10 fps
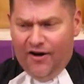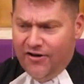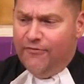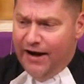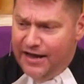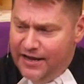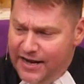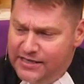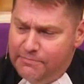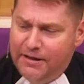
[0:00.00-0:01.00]
Oh, you're right. It
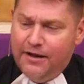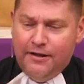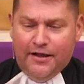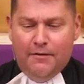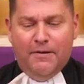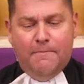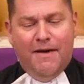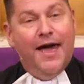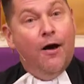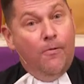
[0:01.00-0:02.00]
needs a little bit of
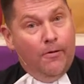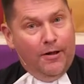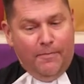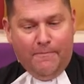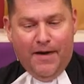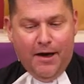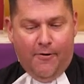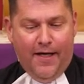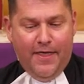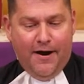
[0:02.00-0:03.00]
mayo
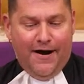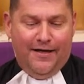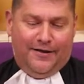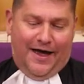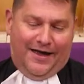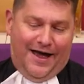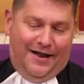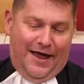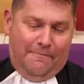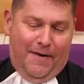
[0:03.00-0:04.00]
on there. I
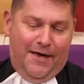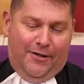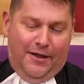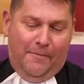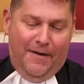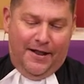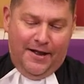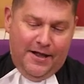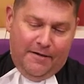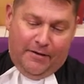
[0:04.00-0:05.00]
kind of like mayo a little bit,
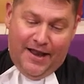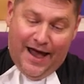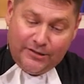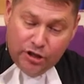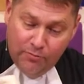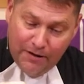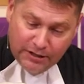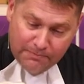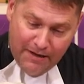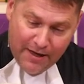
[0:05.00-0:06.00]
but not too
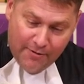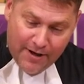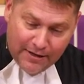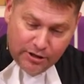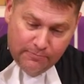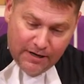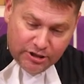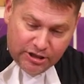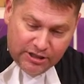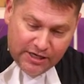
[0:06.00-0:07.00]
much mayo, not too
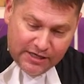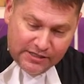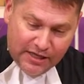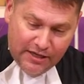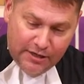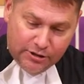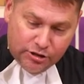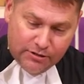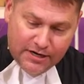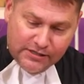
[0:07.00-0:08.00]
much, just a little
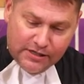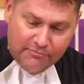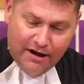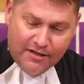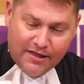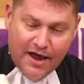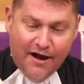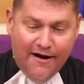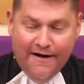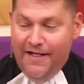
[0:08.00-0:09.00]
drizzle right
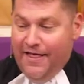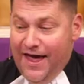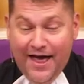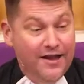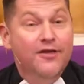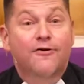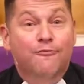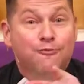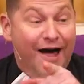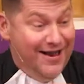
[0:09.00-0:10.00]
there. And you're
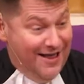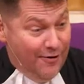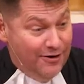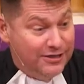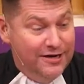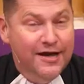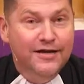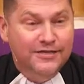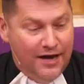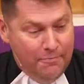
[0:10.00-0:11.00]
right. It also
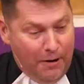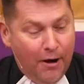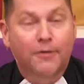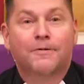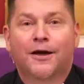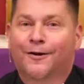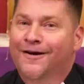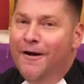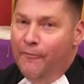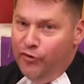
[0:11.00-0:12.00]
needs a part of me.
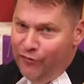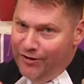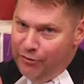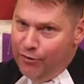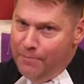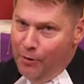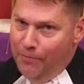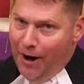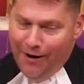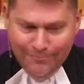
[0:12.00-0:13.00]
Do you have any Grey
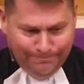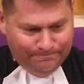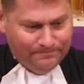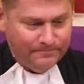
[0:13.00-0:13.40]
Poupon?